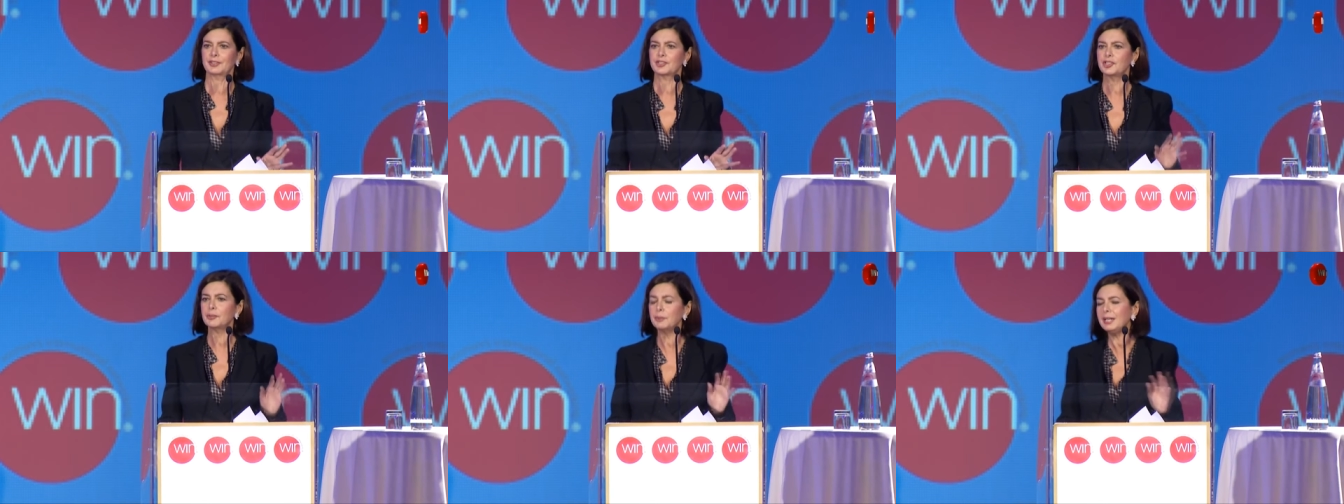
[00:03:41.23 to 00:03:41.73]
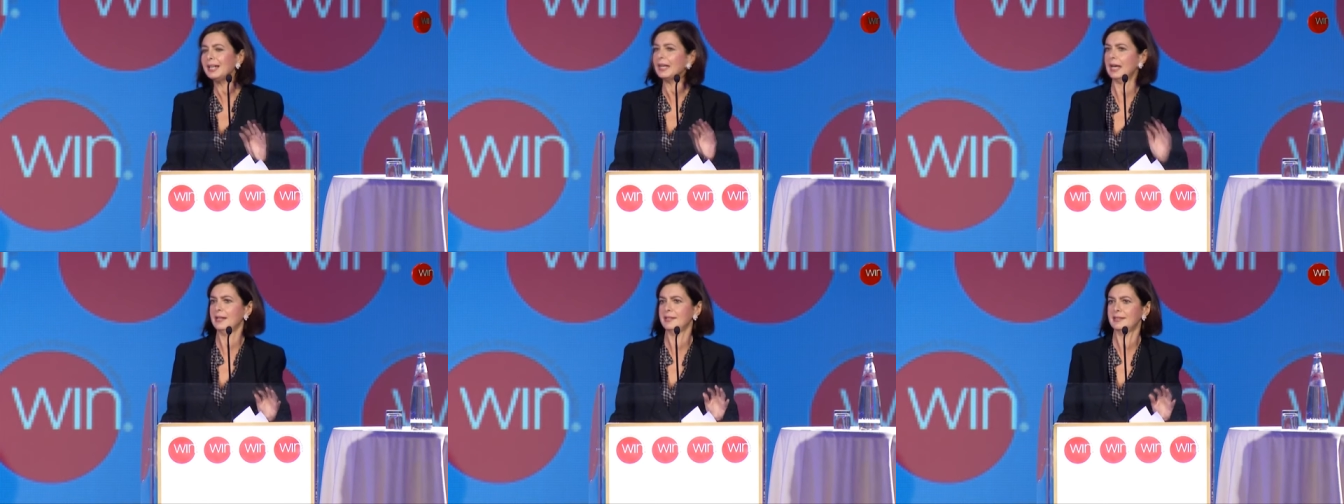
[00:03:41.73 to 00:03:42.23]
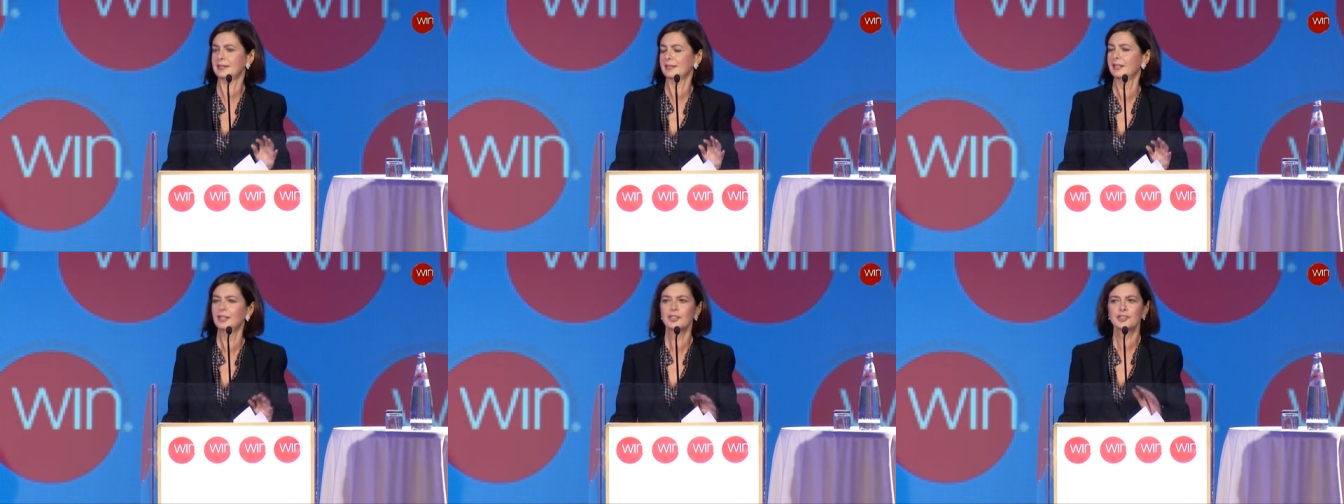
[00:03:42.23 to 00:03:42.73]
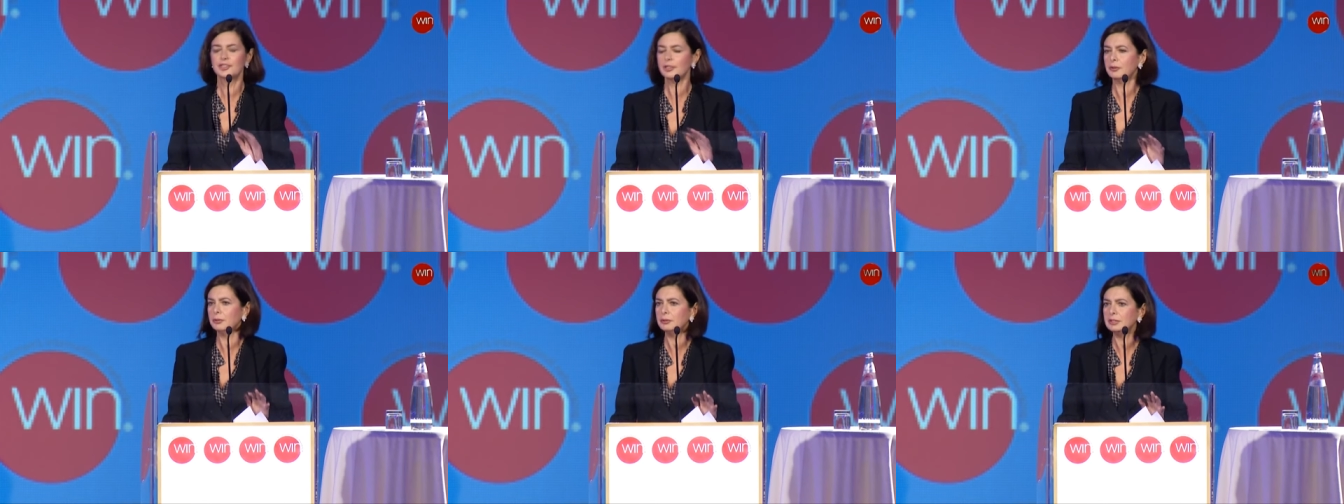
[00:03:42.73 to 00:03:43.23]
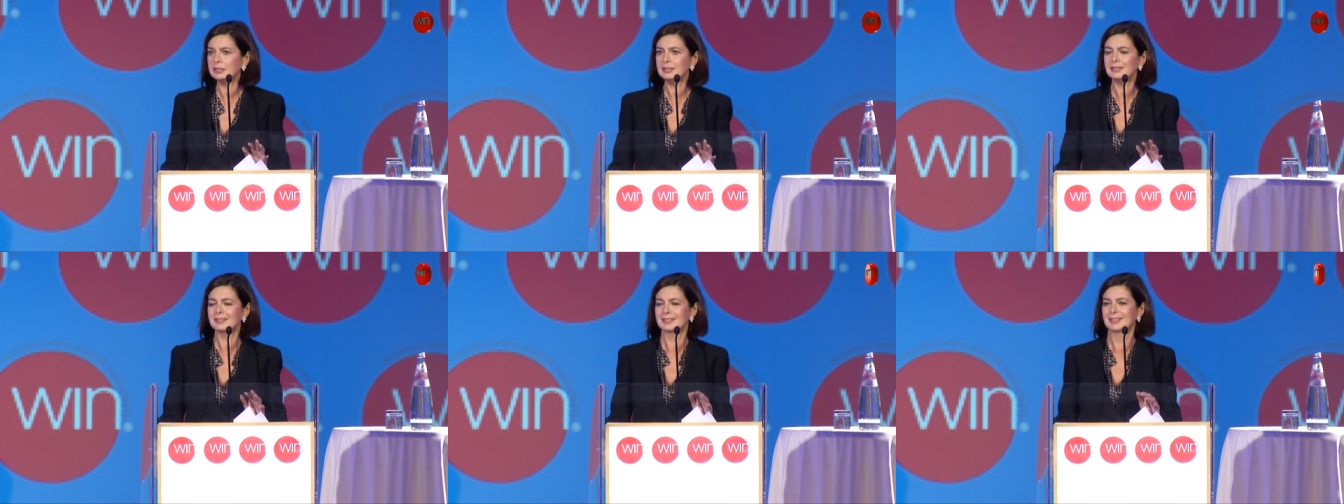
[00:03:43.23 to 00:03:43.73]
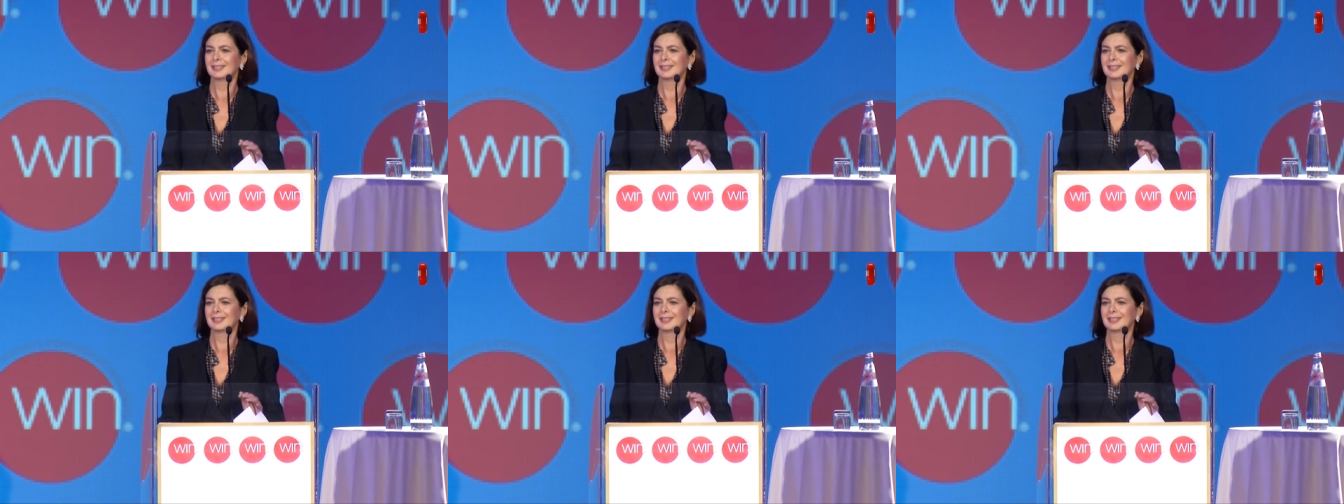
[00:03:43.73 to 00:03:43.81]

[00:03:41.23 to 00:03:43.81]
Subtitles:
She realized she couldn't